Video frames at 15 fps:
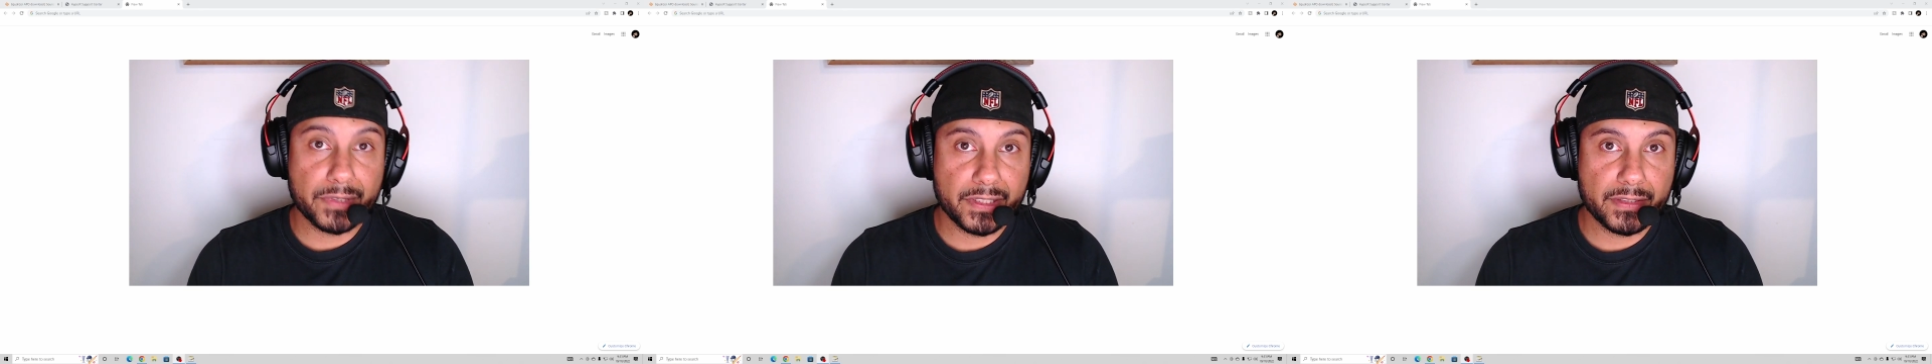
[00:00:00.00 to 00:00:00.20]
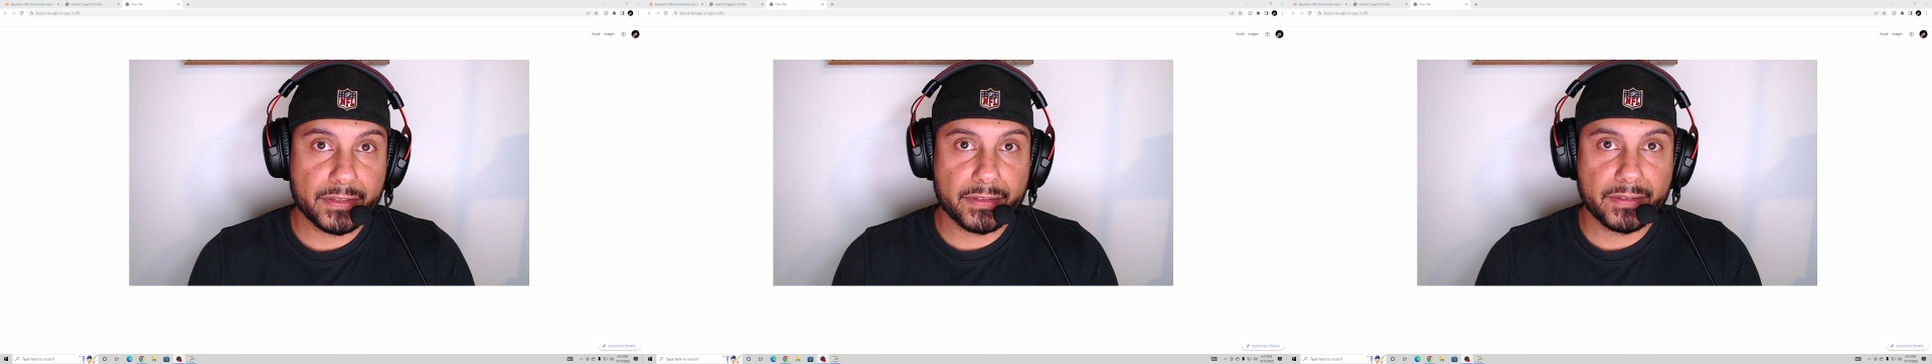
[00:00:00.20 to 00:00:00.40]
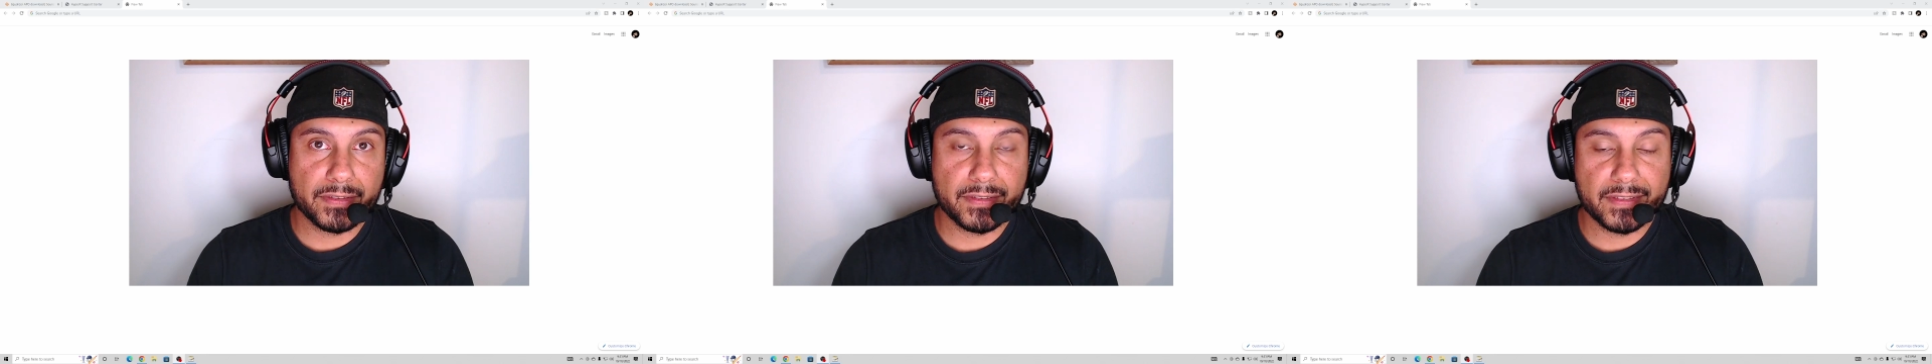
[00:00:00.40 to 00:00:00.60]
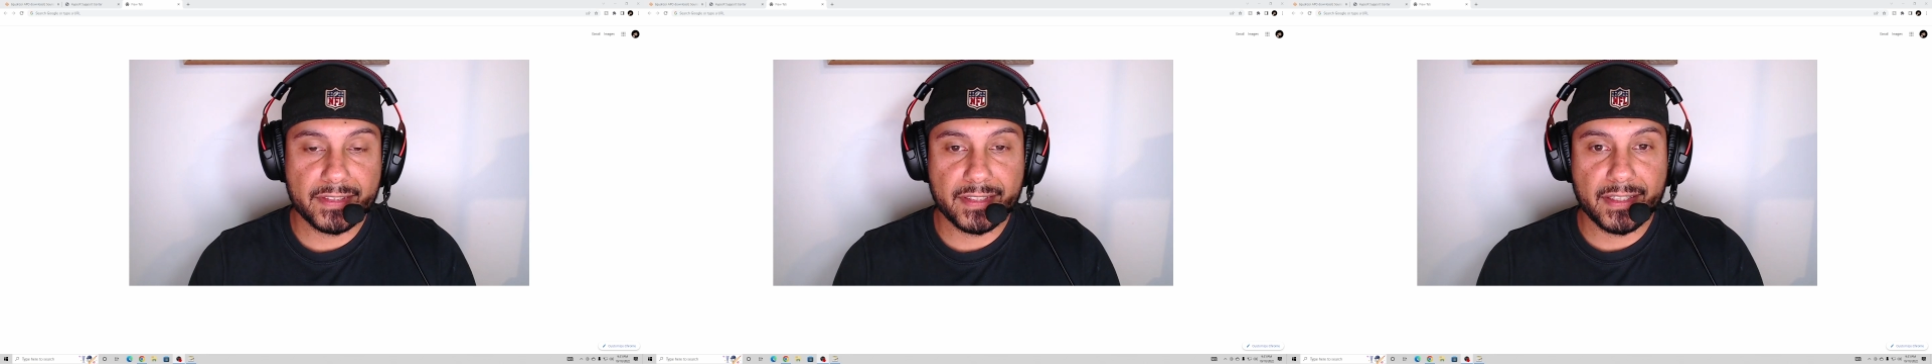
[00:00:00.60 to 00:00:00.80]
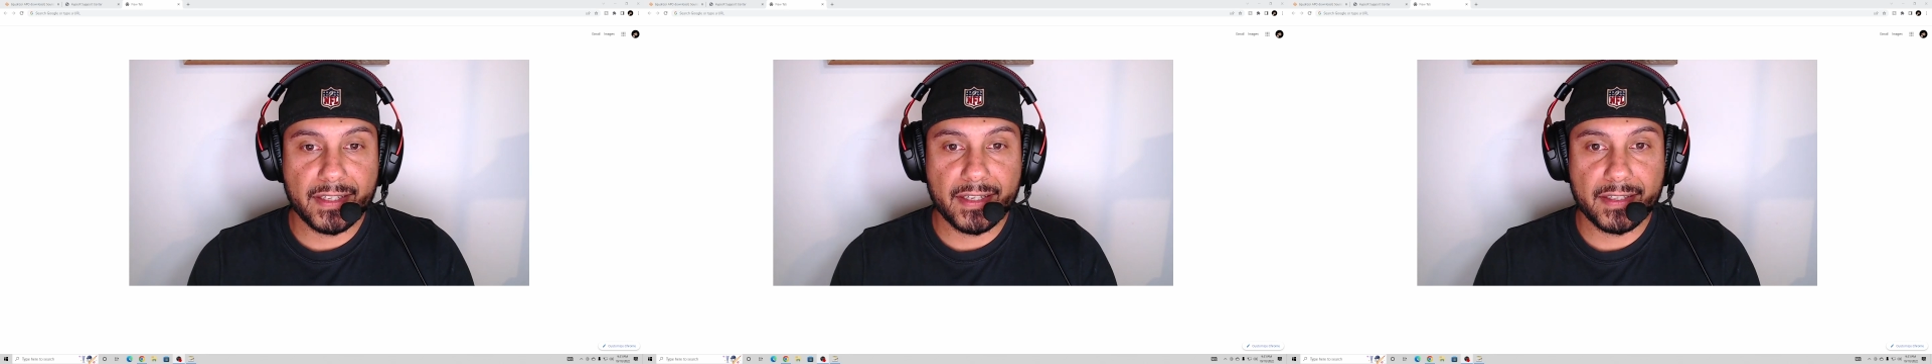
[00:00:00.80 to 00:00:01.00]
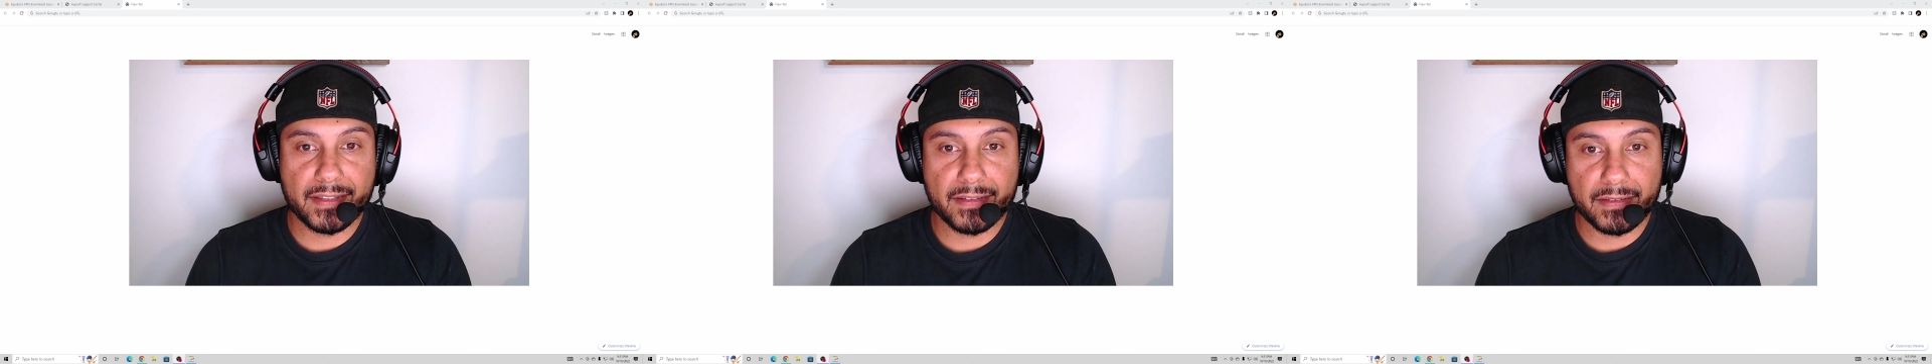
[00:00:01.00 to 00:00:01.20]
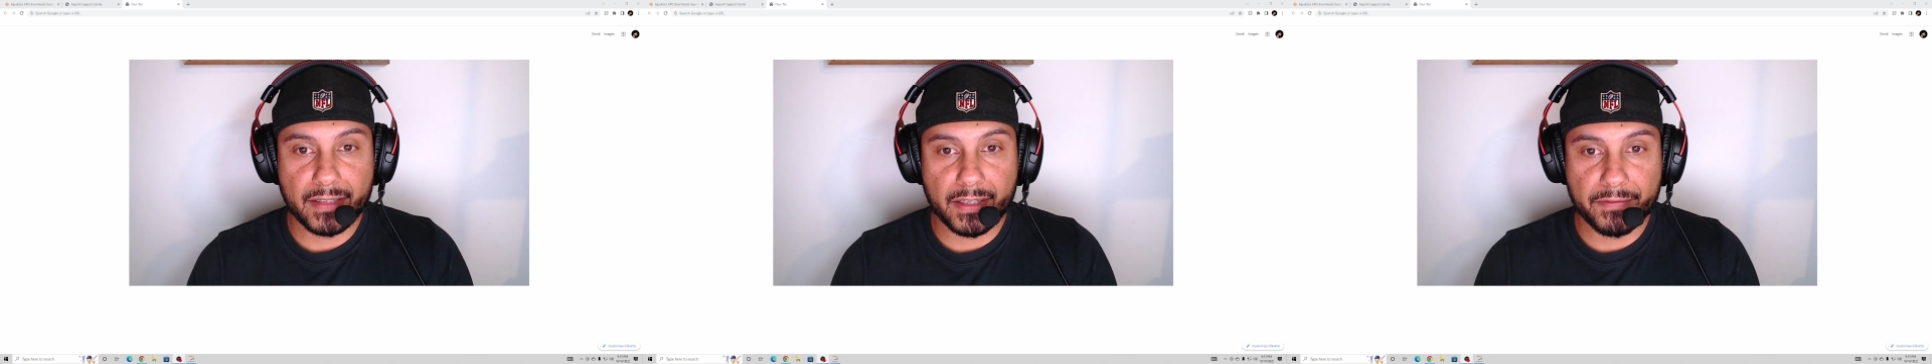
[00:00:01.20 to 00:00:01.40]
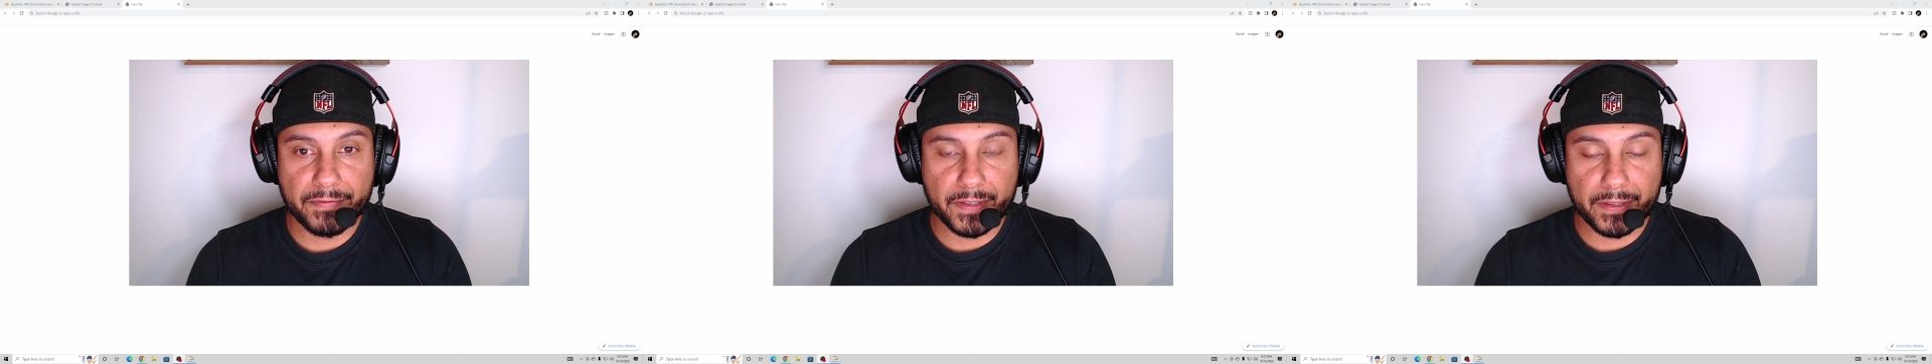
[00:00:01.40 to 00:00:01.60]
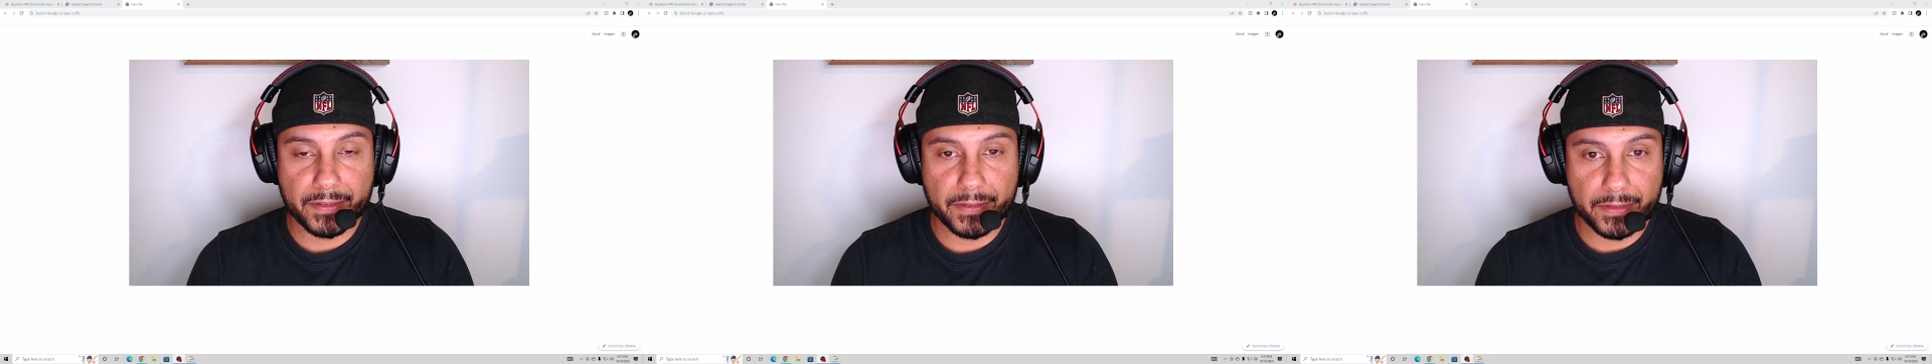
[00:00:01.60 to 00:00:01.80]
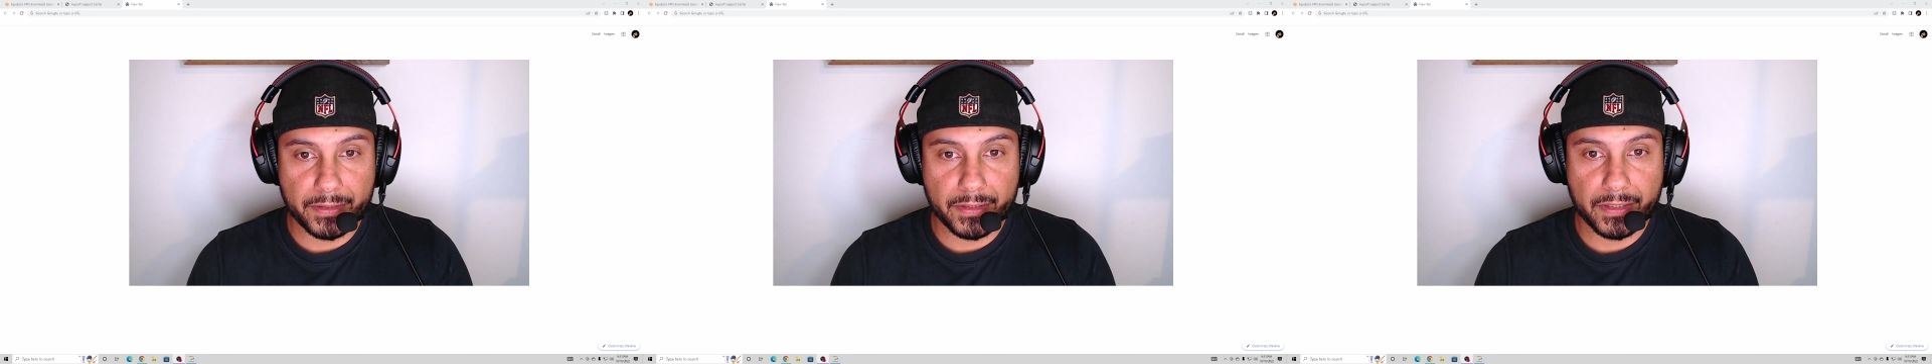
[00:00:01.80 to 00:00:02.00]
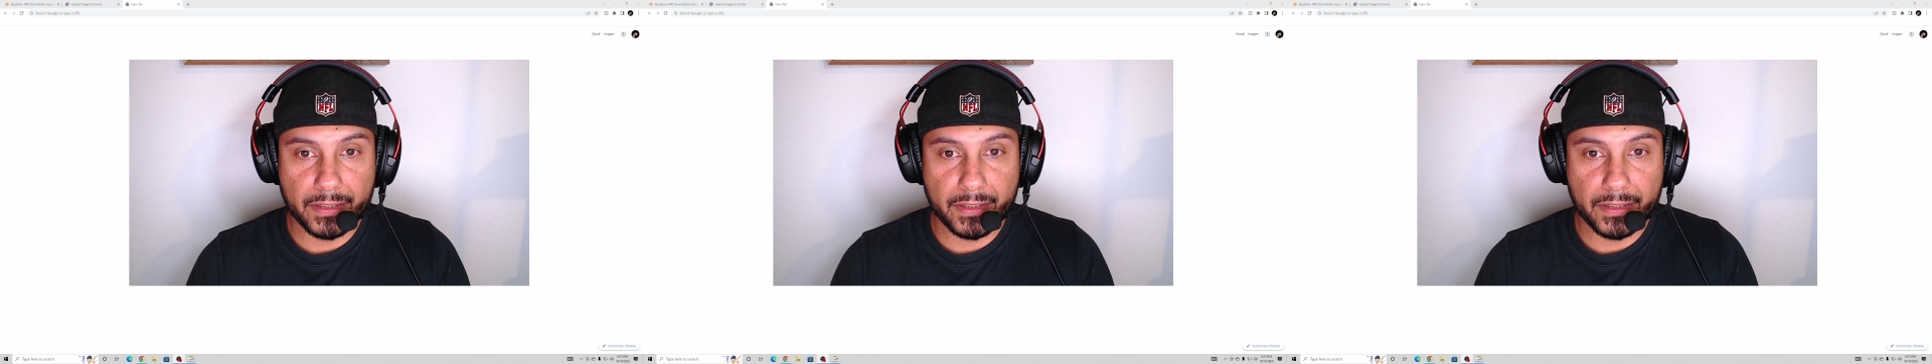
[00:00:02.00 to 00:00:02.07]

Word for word: research and I found a,